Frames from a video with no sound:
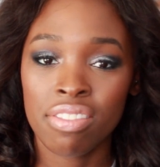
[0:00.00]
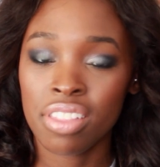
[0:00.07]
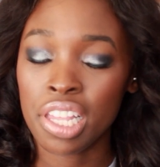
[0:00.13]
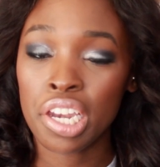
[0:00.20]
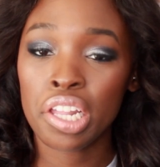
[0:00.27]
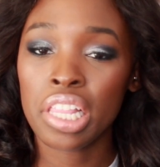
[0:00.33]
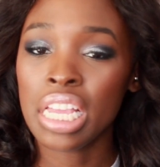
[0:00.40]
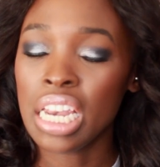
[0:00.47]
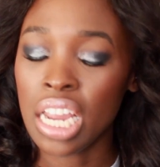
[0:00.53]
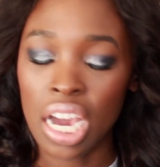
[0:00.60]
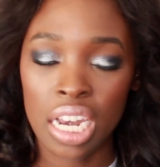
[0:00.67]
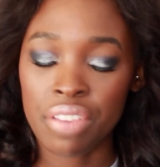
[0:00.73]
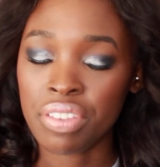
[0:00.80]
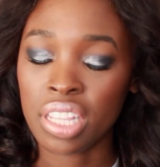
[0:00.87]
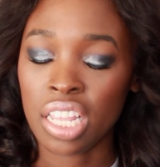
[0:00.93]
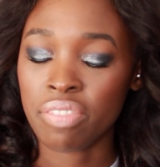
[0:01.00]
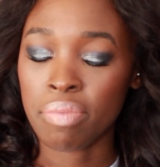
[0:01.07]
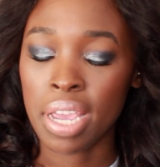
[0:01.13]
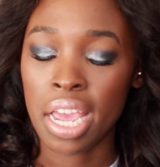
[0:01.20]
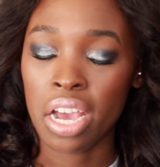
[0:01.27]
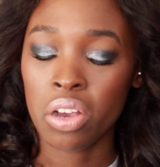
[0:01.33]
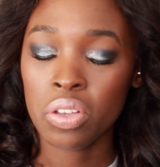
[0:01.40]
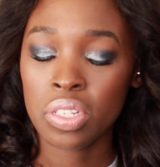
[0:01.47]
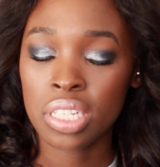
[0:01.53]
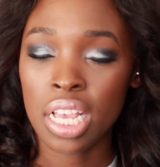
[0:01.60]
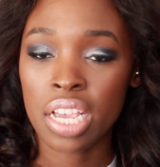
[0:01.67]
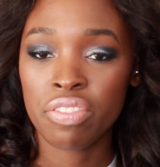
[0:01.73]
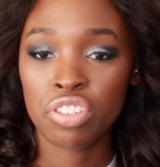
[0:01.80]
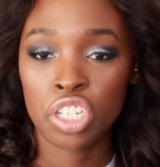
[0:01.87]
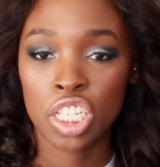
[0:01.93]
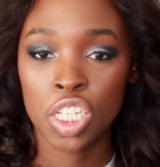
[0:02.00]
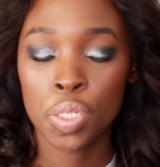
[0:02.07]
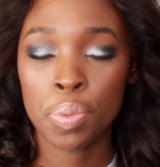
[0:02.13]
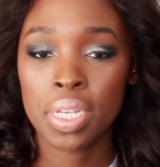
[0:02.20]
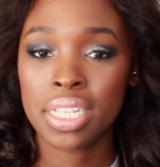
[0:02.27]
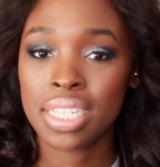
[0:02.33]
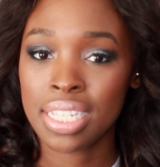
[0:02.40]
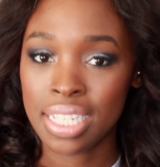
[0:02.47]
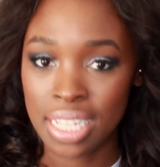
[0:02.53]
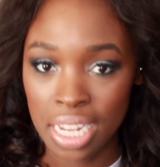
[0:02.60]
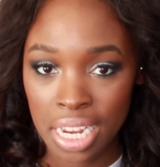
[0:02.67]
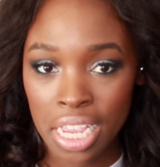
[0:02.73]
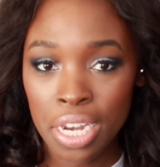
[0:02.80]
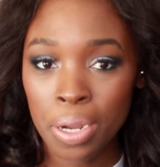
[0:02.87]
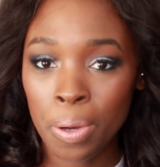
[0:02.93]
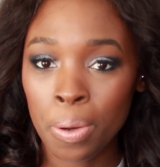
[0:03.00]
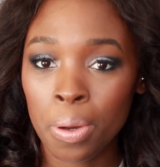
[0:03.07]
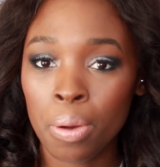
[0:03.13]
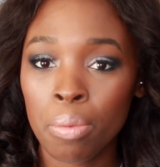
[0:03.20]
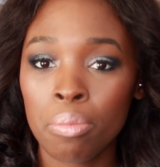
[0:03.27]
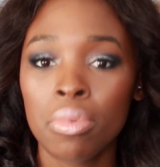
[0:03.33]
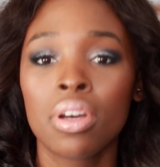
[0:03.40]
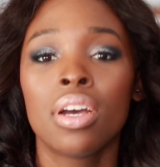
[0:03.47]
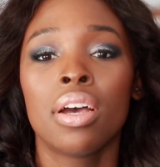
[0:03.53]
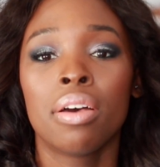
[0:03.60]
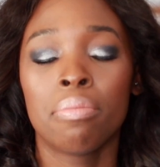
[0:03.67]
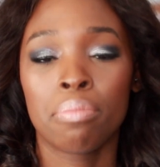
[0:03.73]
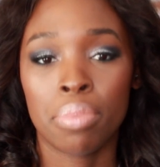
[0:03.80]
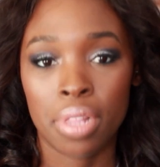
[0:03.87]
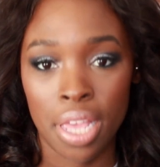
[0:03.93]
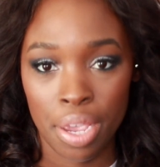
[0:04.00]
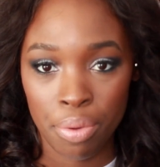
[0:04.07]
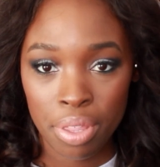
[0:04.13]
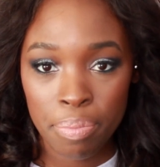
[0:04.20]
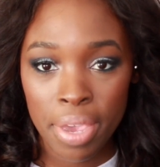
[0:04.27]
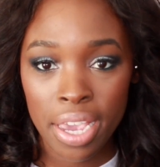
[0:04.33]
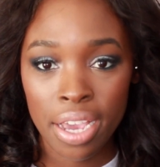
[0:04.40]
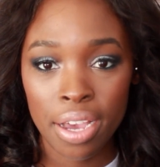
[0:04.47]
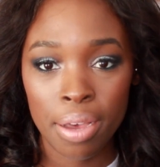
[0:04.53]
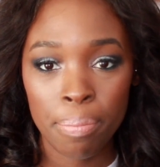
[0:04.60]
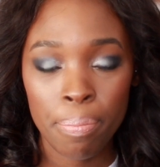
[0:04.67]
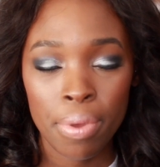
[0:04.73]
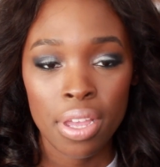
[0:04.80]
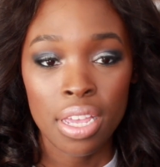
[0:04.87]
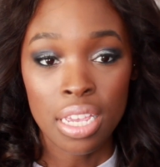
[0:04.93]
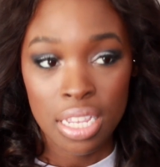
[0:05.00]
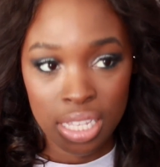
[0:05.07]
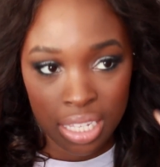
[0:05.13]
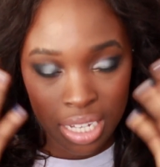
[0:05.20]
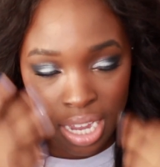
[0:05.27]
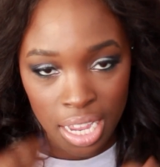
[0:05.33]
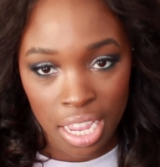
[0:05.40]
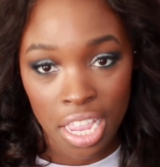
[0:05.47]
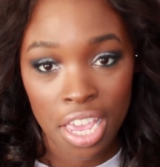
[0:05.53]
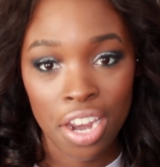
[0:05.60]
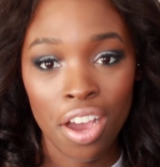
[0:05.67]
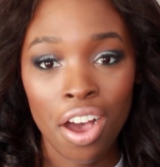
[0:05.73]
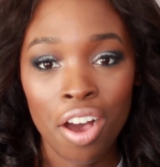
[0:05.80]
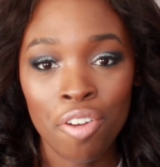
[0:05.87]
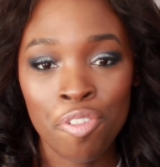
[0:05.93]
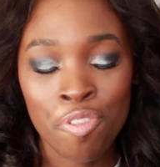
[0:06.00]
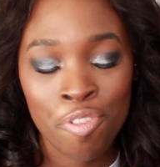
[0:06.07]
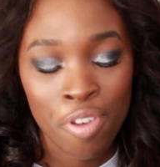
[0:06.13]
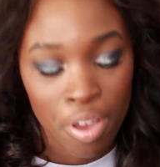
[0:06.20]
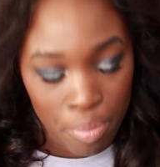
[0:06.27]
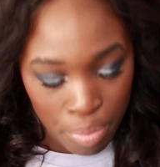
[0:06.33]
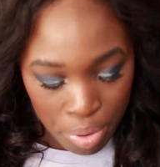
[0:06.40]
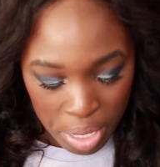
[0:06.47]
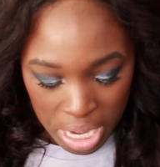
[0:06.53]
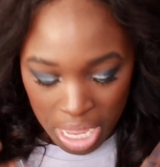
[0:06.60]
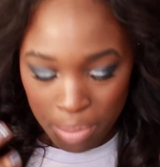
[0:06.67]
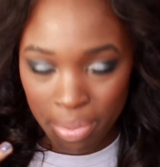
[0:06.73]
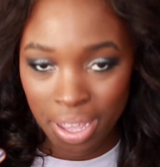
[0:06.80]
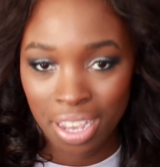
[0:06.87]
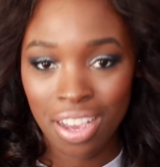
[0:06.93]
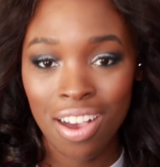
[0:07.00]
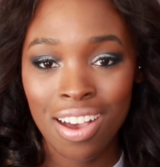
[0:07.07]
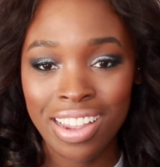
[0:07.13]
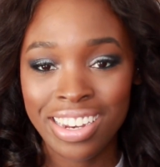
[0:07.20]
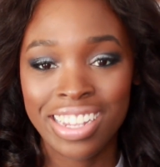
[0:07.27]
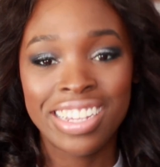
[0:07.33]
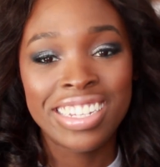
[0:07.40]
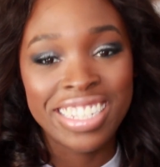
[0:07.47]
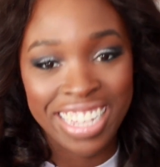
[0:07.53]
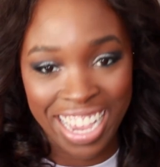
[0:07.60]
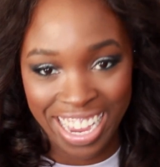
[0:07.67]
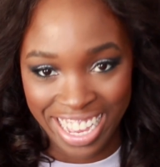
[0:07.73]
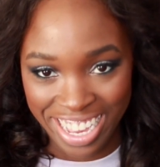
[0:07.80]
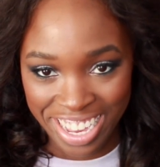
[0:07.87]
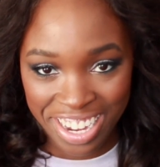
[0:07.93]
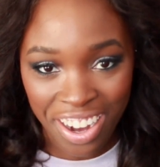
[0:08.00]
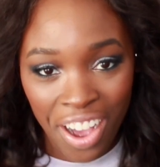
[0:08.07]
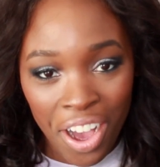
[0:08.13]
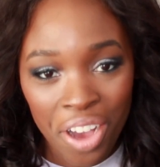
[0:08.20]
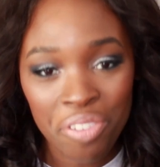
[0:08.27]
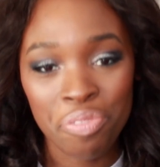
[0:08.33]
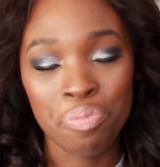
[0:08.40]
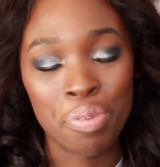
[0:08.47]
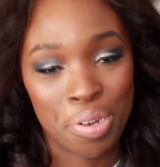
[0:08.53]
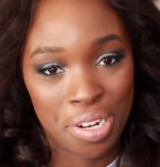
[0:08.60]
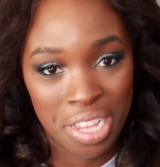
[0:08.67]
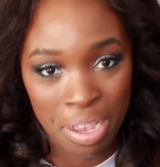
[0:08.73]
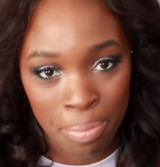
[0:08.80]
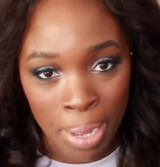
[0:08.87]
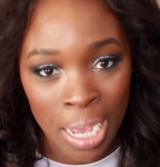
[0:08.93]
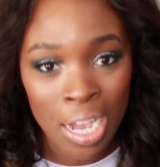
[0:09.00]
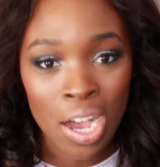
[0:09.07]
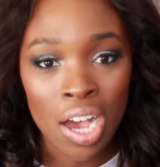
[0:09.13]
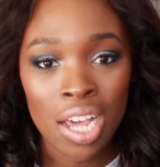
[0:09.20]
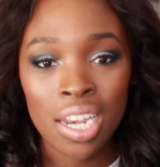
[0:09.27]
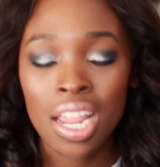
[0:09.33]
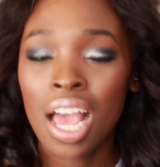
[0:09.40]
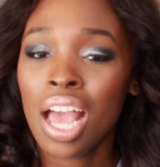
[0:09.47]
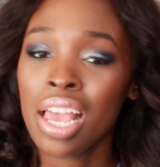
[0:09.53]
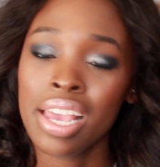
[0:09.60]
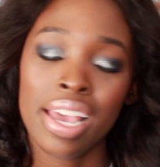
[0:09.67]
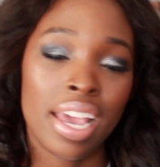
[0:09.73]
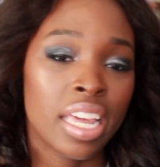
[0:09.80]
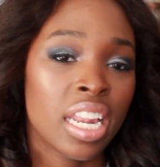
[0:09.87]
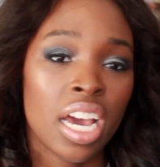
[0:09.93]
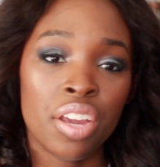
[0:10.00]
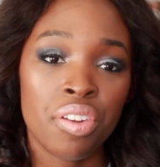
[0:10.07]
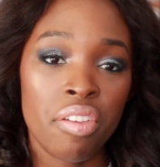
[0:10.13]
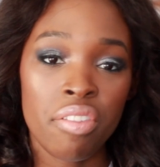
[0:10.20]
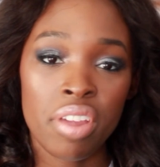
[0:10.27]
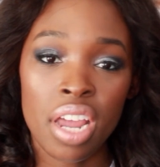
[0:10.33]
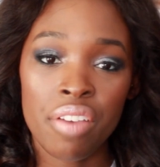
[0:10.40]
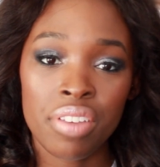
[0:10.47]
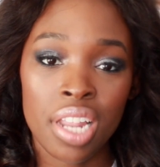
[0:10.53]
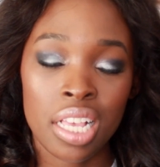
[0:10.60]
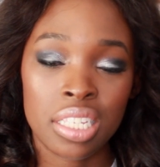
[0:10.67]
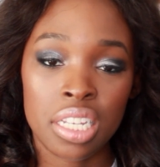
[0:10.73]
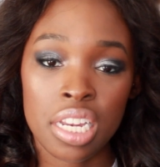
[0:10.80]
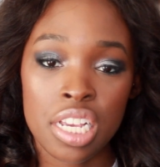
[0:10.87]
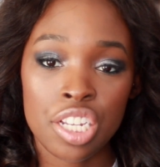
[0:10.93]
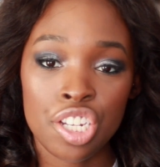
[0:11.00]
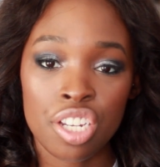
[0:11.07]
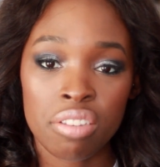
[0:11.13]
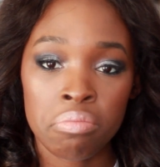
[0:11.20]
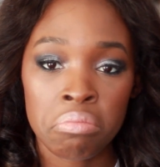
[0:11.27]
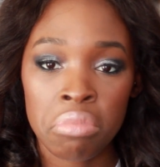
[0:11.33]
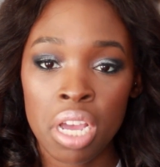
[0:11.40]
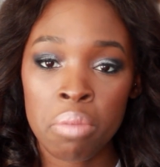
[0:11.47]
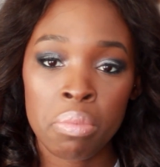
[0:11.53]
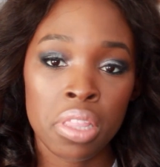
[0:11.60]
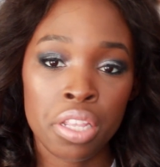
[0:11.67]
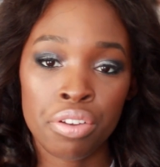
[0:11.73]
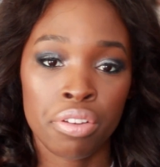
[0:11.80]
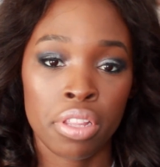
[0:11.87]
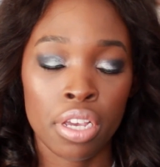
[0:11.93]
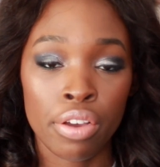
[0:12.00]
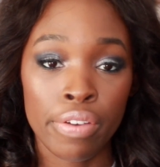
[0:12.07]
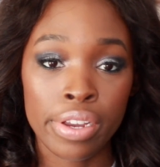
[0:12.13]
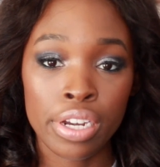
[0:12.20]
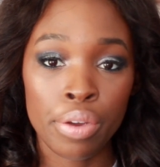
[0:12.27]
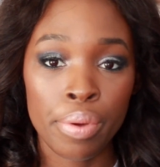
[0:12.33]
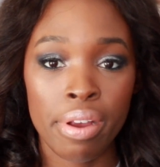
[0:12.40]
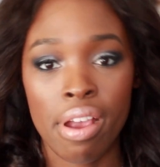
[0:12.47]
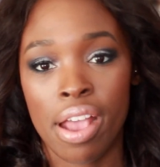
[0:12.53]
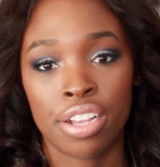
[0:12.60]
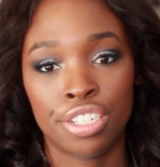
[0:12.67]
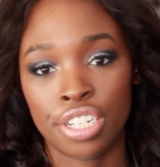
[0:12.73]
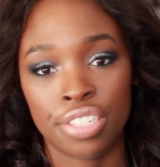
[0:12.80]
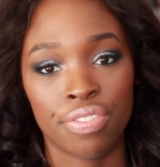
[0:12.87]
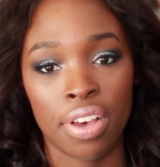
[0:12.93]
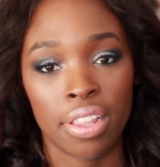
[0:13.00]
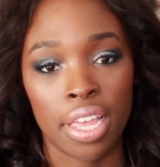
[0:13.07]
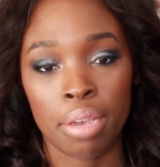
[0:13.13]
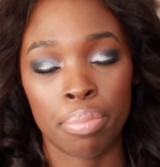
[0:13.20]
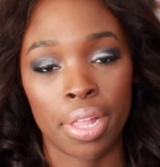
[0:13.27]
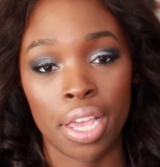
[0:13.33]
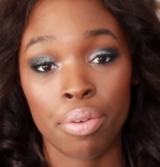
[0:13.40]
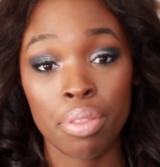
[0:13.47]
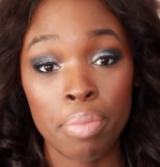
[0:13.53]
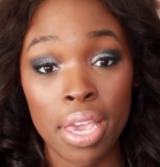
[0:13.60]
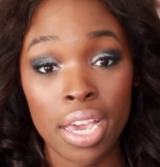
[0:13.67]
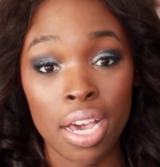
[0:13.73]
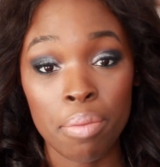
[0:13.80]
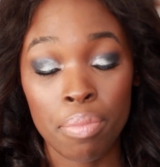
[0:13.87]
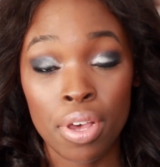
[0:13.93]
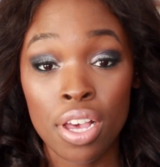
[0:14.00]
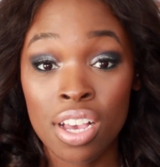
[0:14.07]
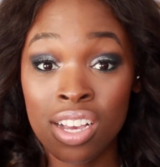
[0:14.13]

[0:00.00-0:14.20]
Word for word: literally not even left my house. I've just been sitting at home, playing with makeup, taking it off, putting it back on, taking it off, putting it back on, and I don't even have a destination. I'm literally going nowhere. I just felt like playing with makeup.